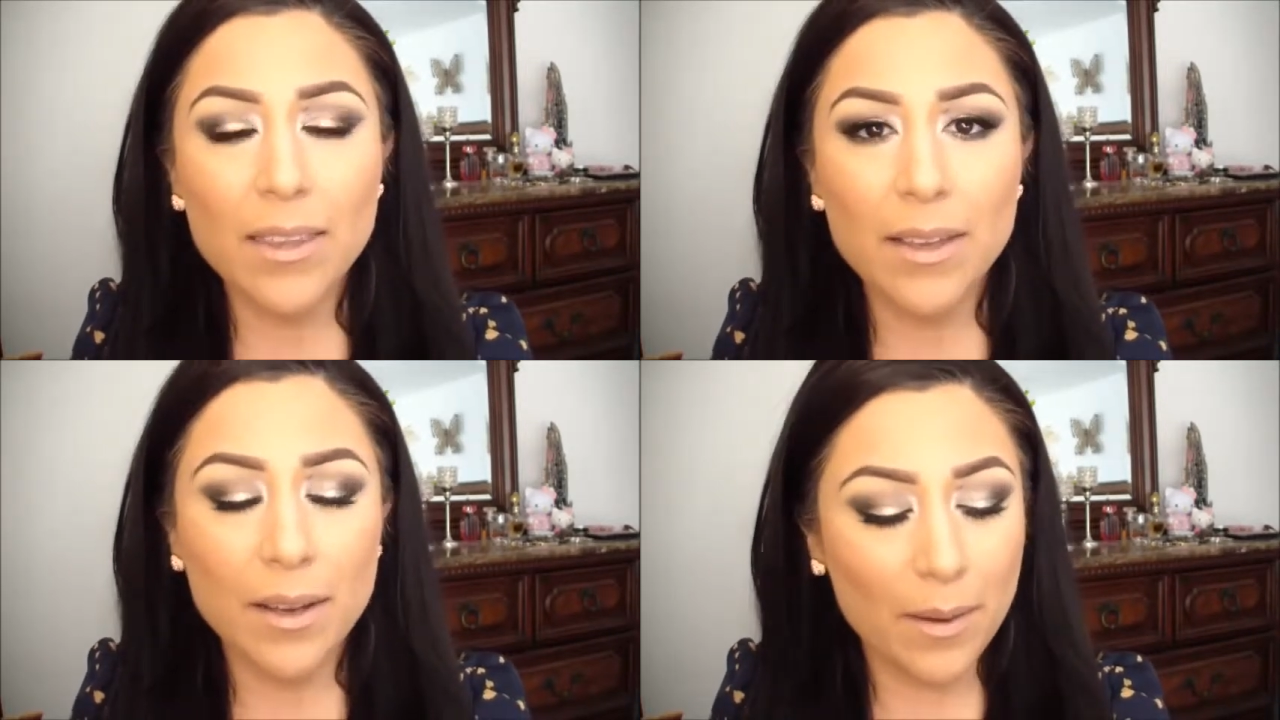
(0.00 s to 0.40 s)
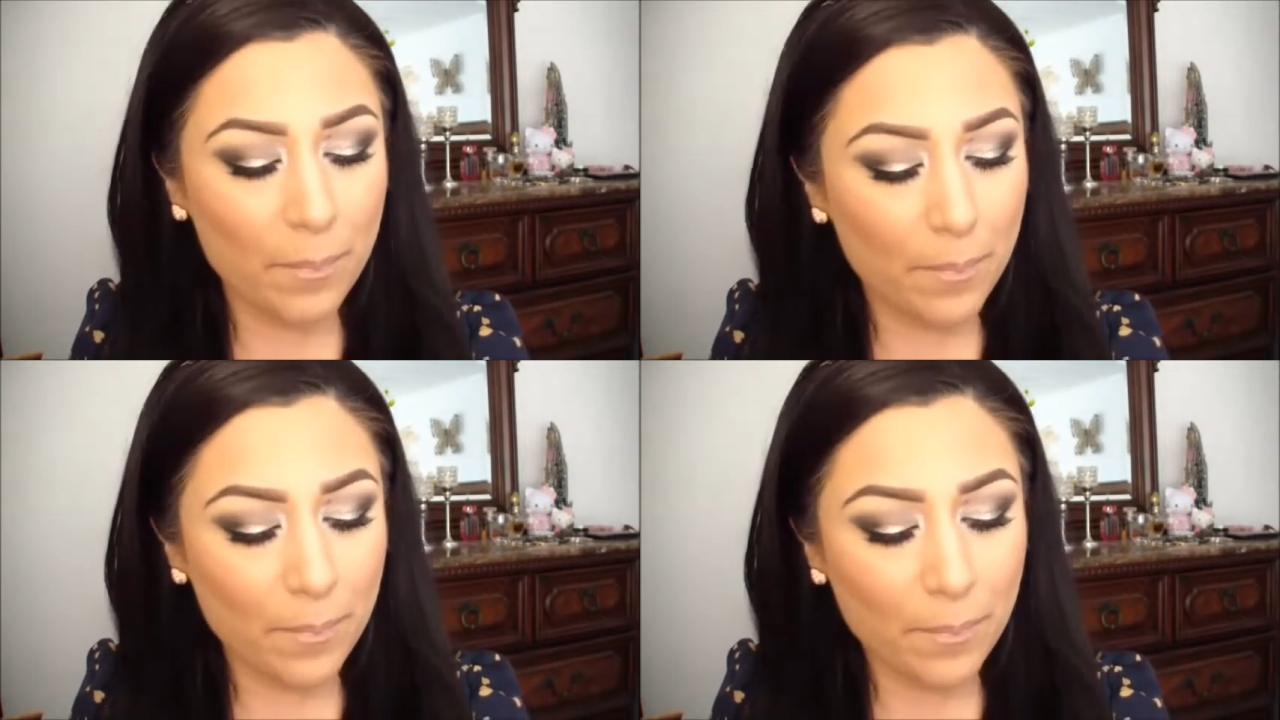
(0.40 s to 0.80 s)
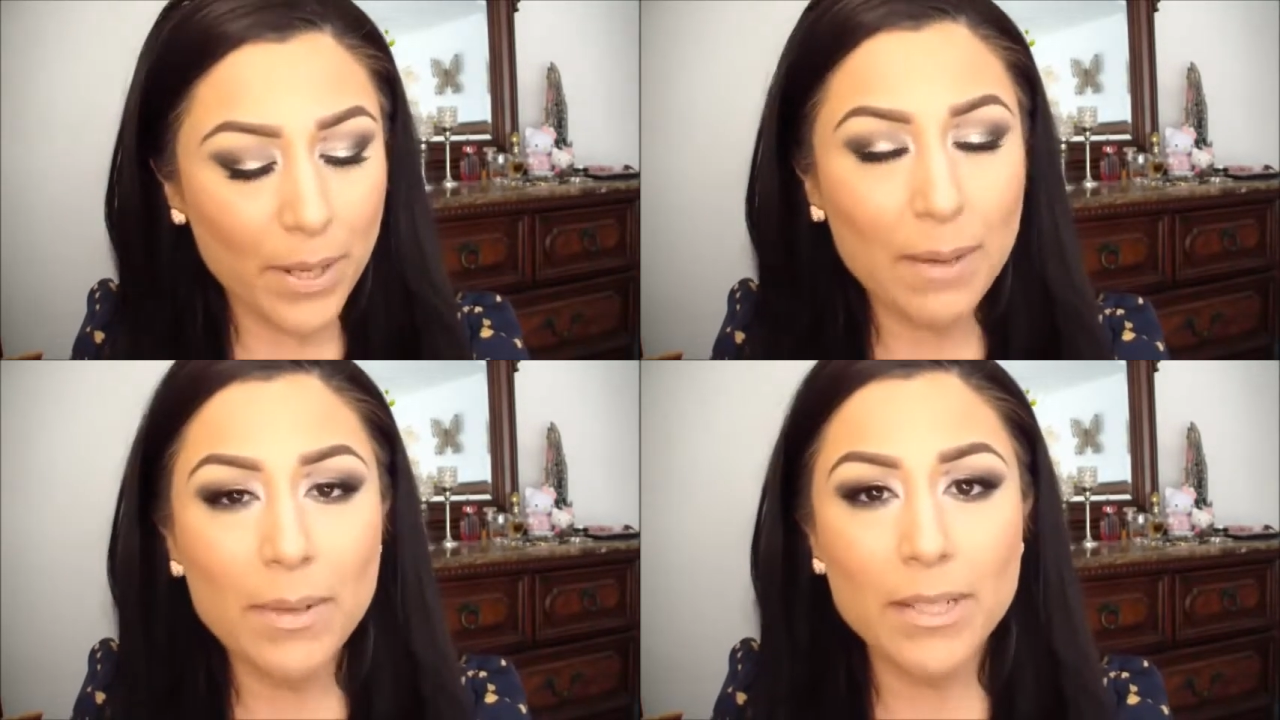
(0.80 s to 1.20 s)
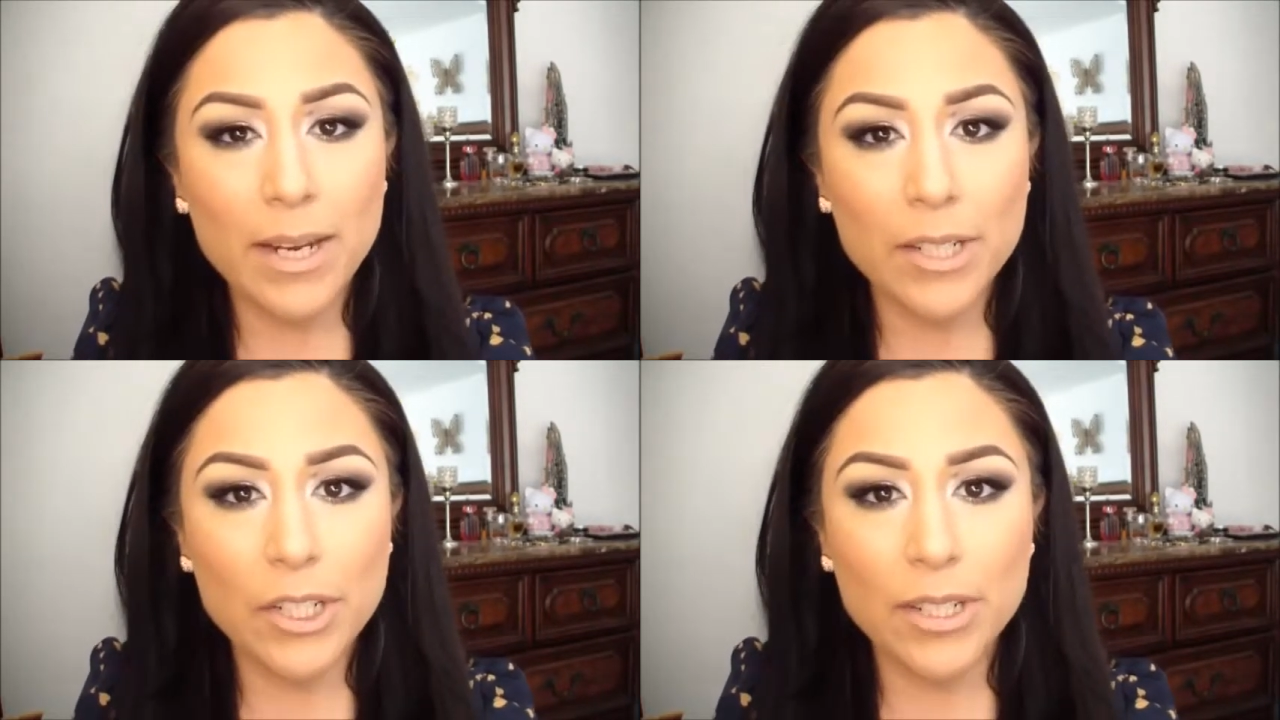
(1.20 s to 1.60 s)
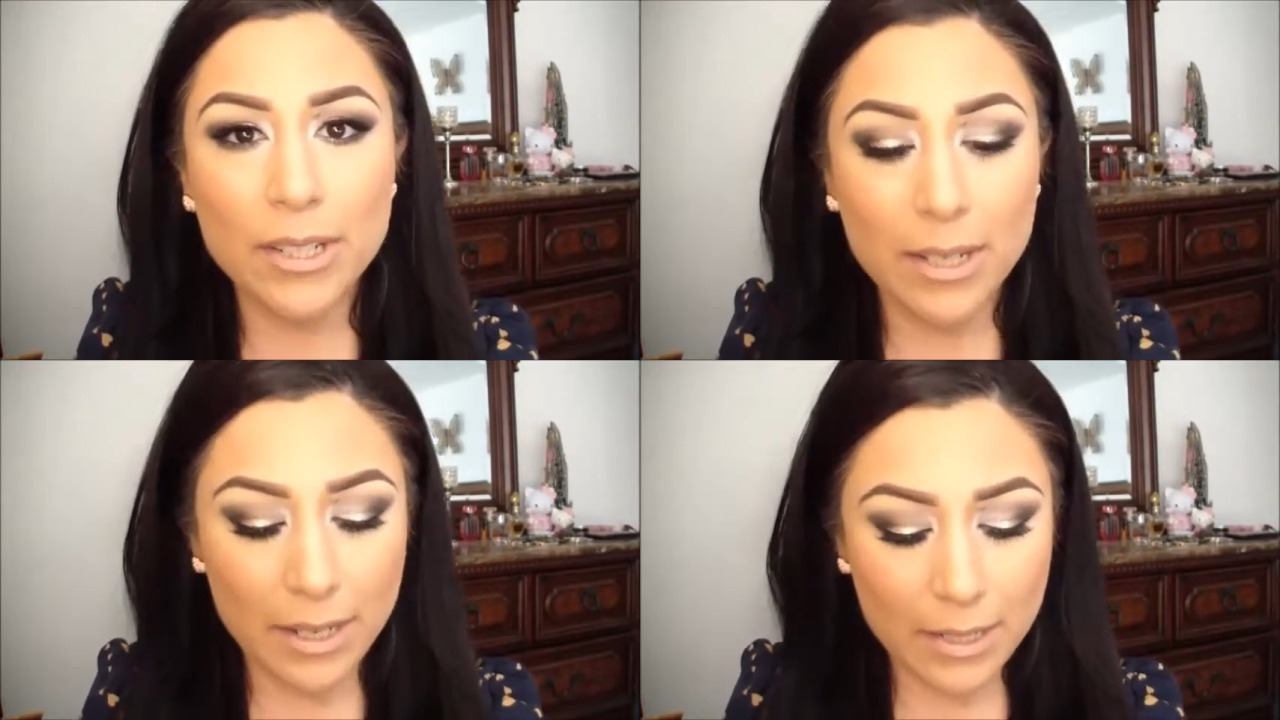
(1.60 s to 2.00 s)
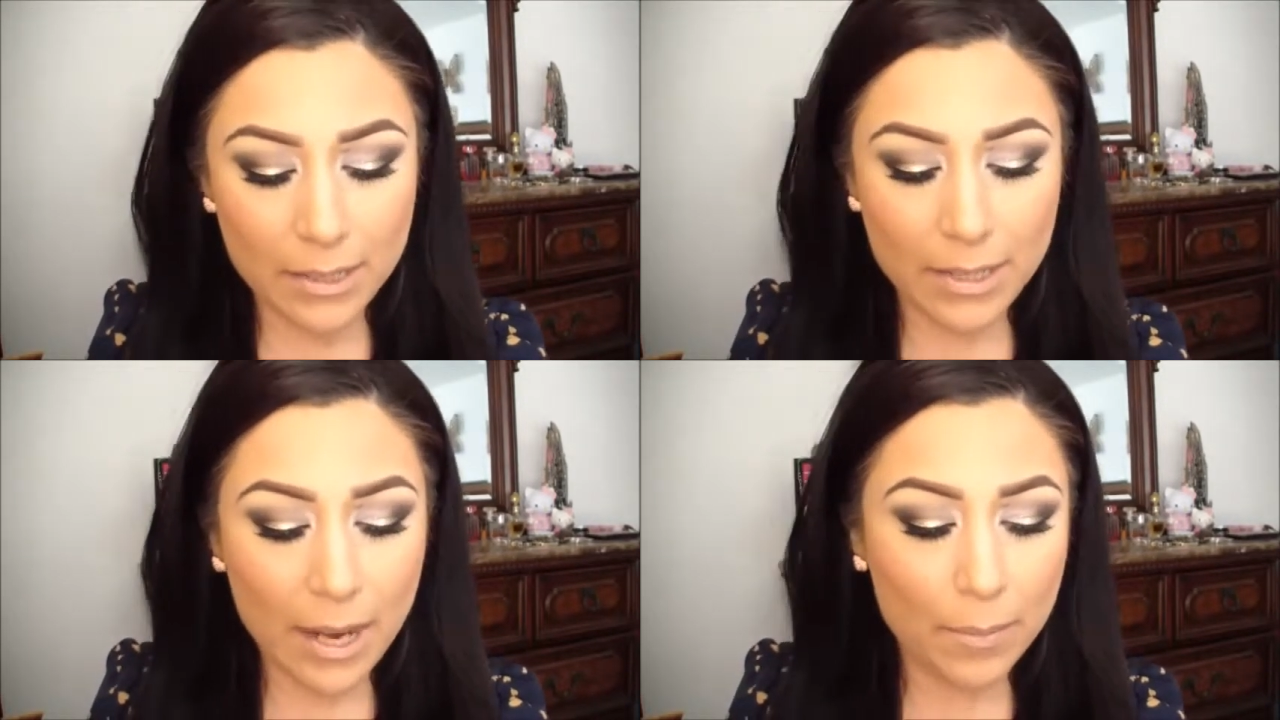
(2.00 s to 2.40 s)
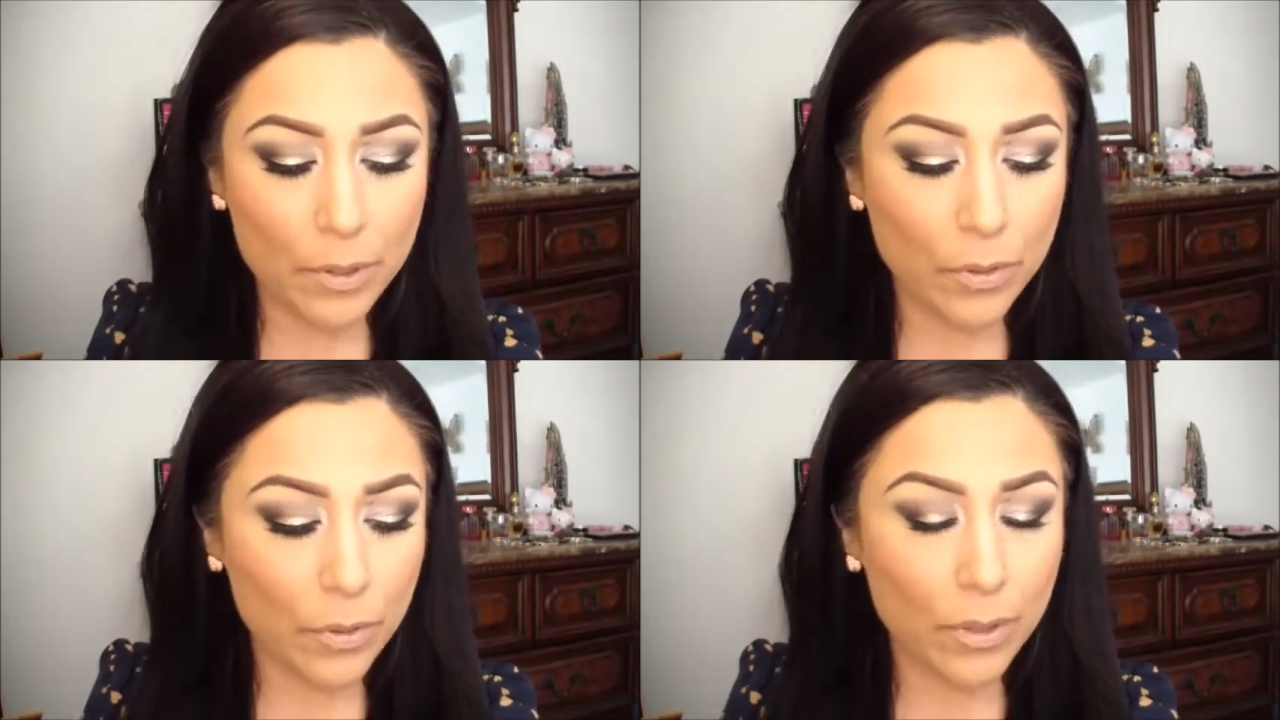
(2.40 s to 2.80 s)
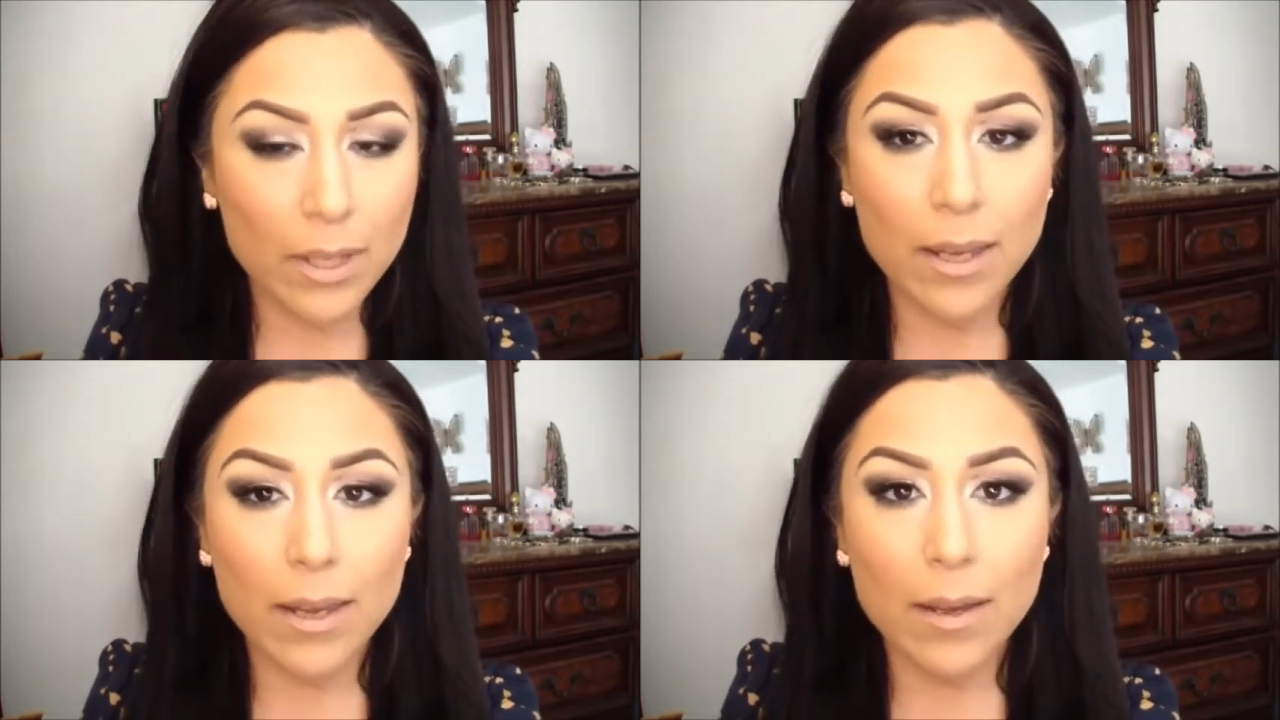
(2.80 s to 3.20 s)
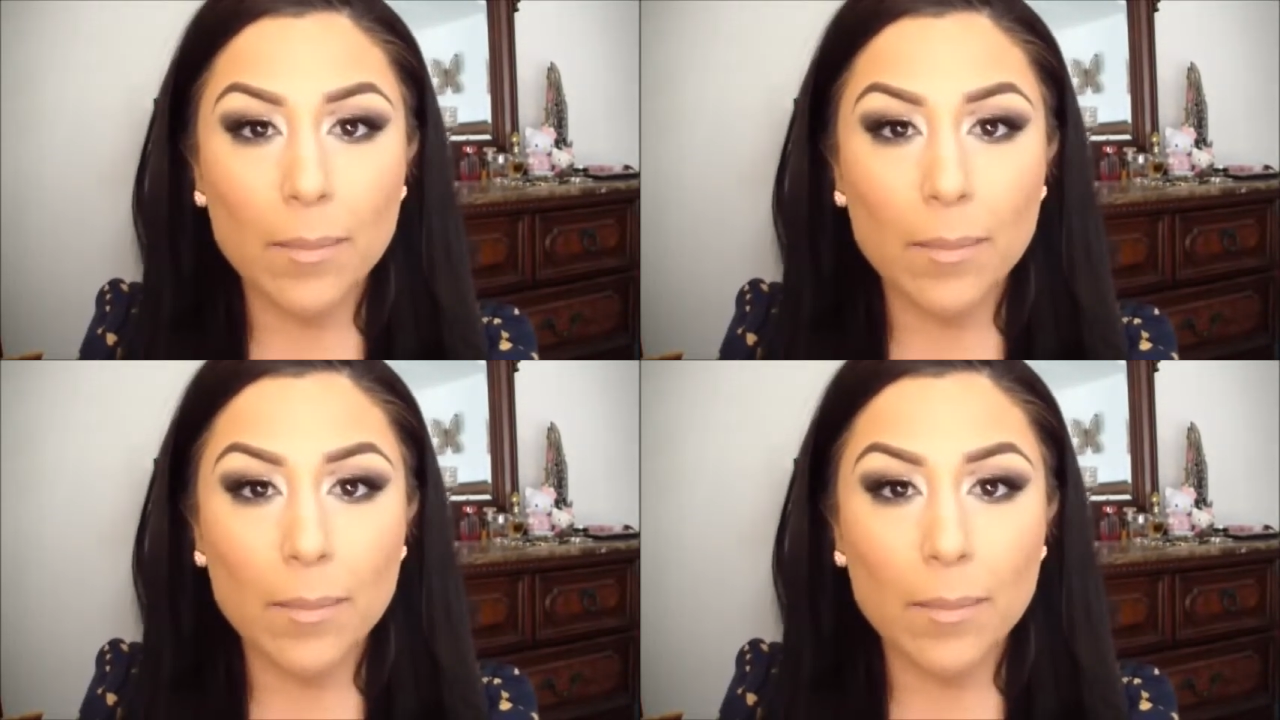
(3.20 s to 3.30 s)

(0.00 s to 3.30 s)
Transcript: The pigmentation is absolutely